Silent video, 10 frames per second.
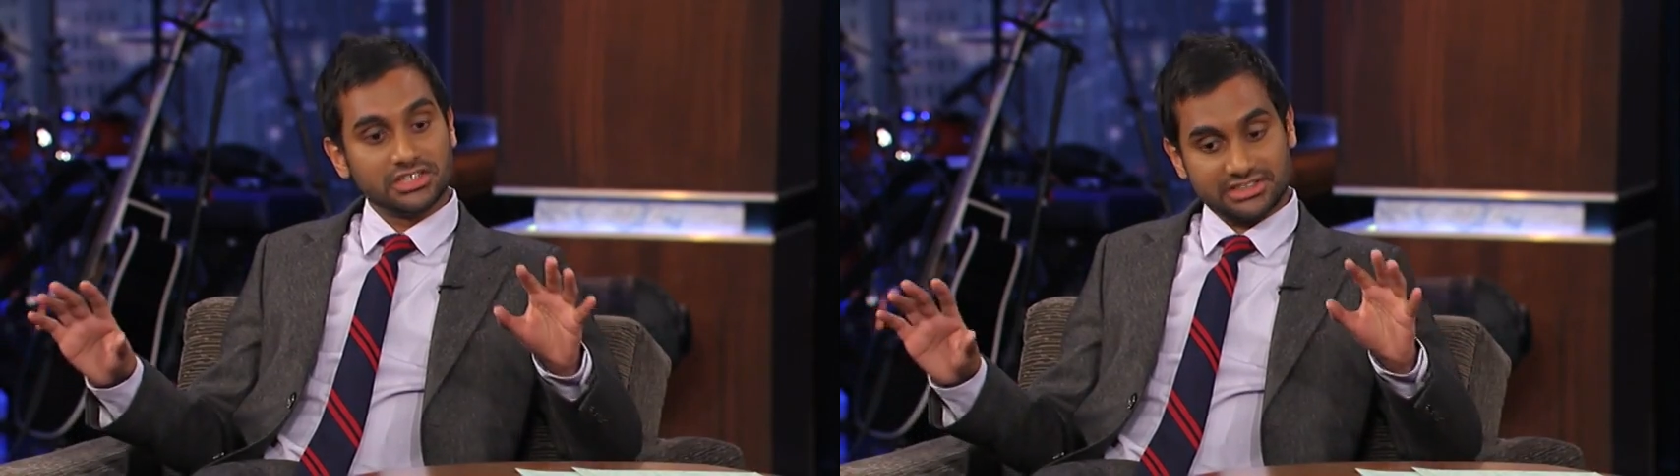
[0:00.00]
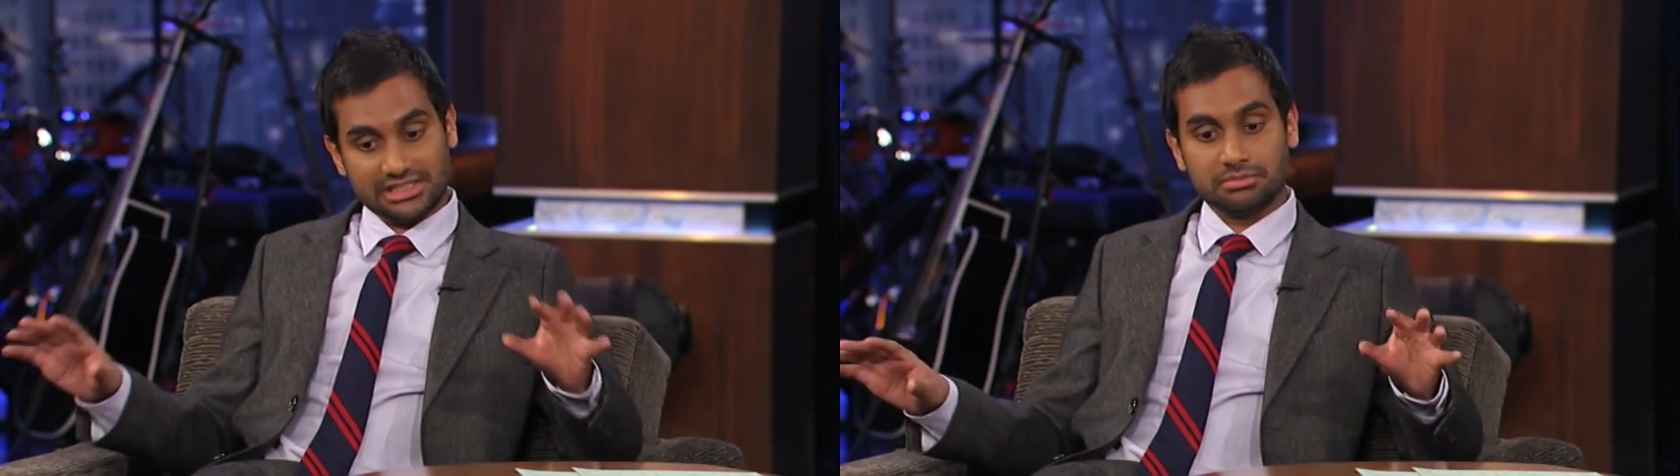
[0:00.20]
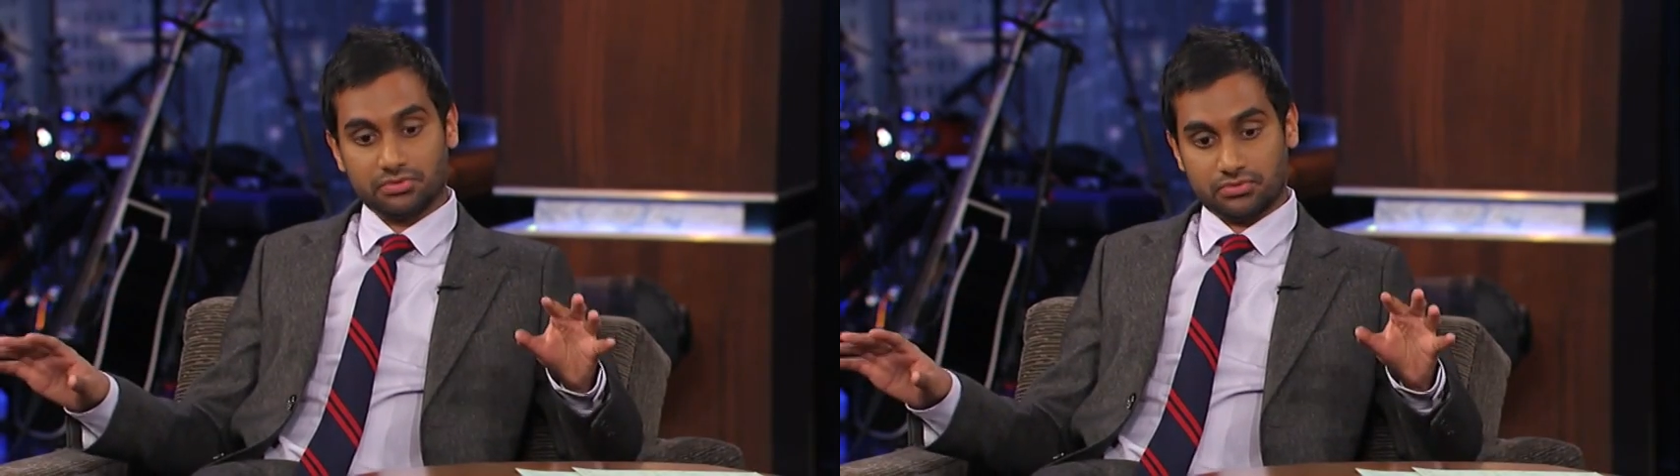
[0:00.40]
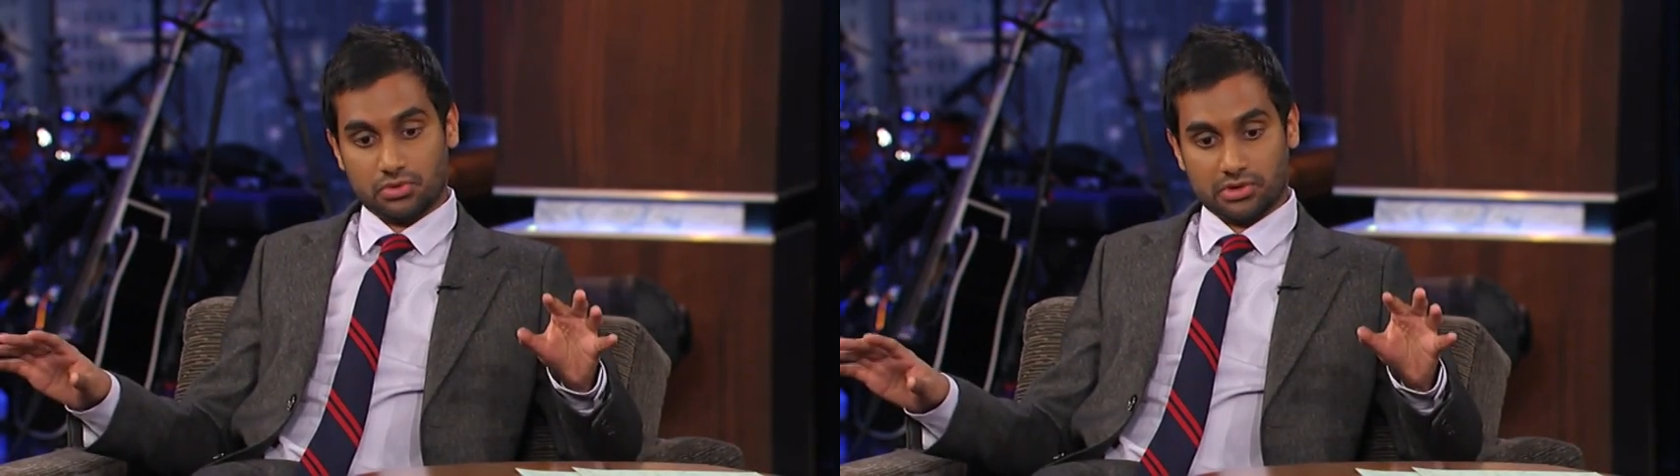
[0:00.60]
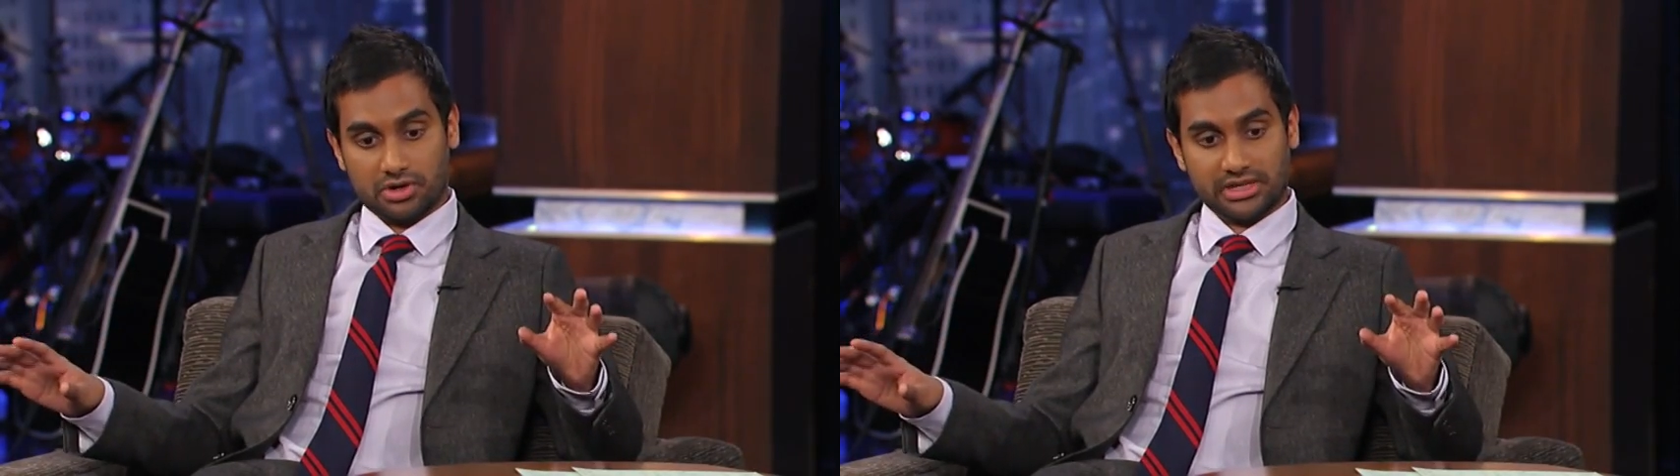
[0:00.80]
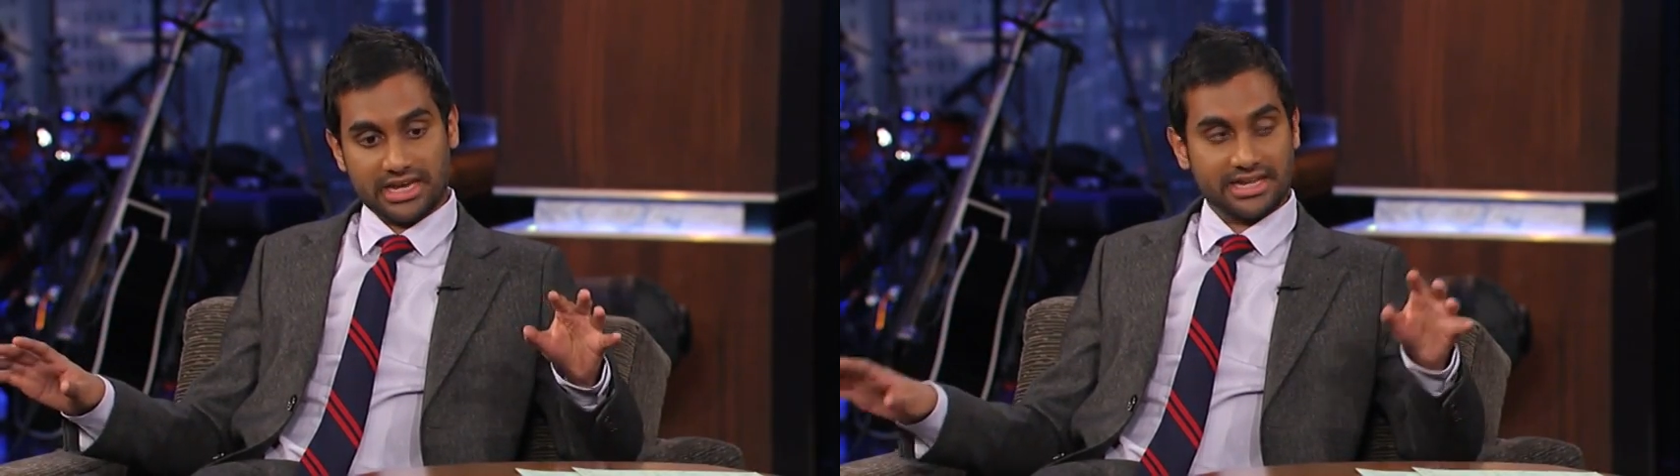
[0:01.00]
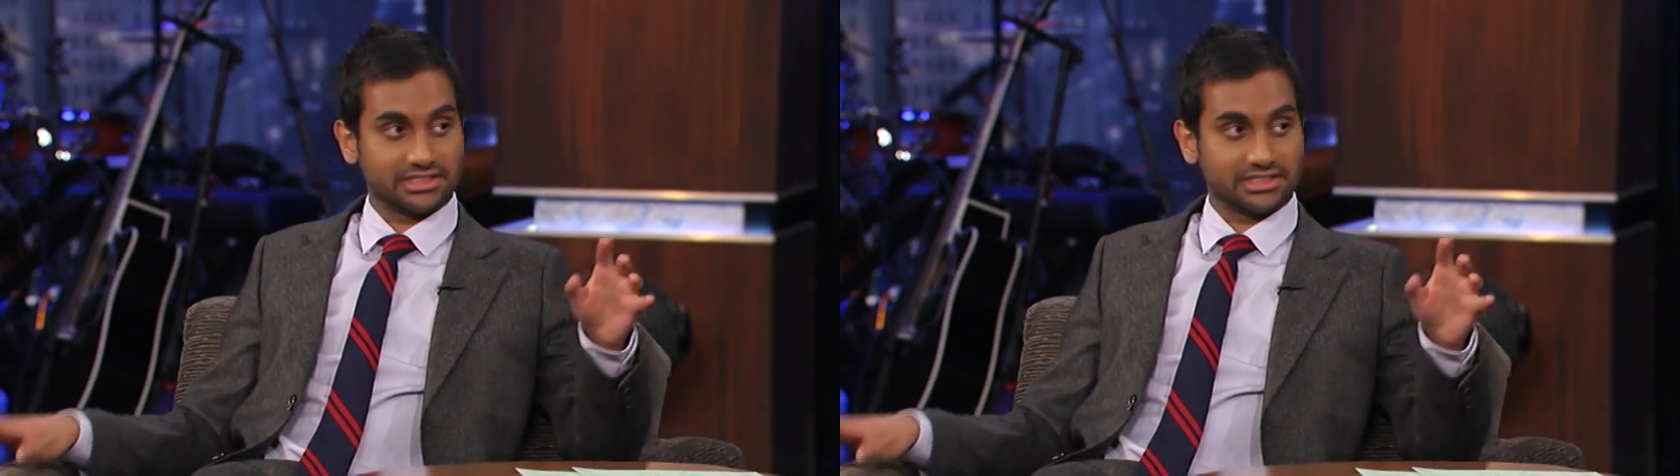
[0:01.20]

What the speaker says: seen before, okay?